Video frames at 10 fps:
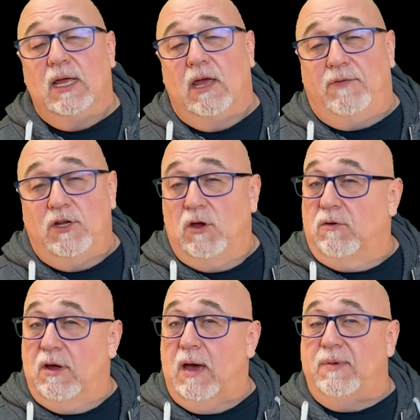If you don't
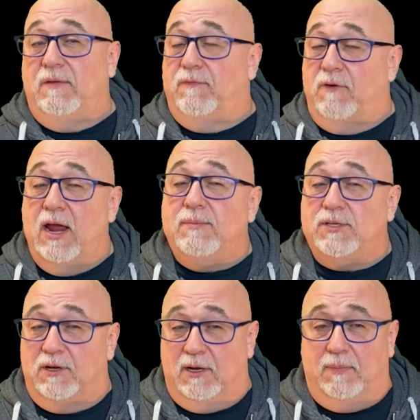know how many frames
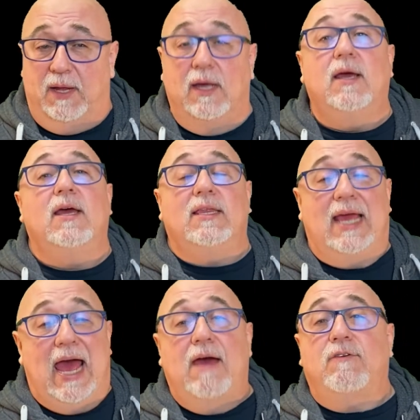are going to be,
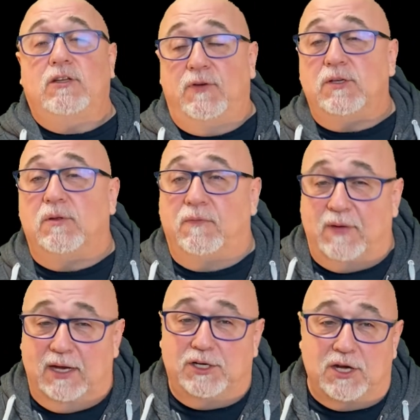the average visual
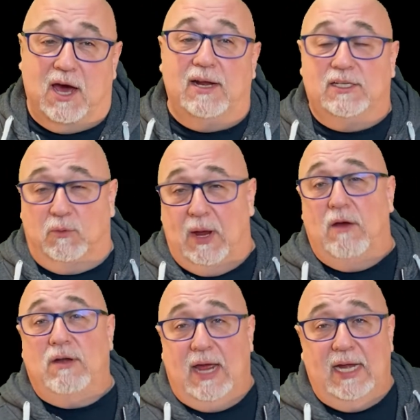effects shot is
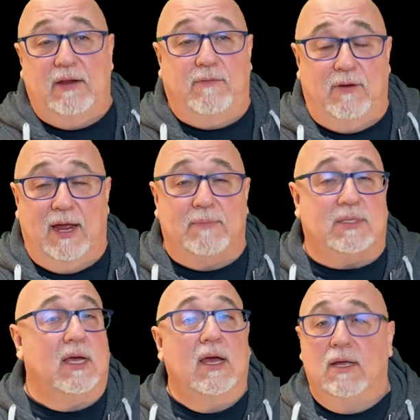around 90 frames.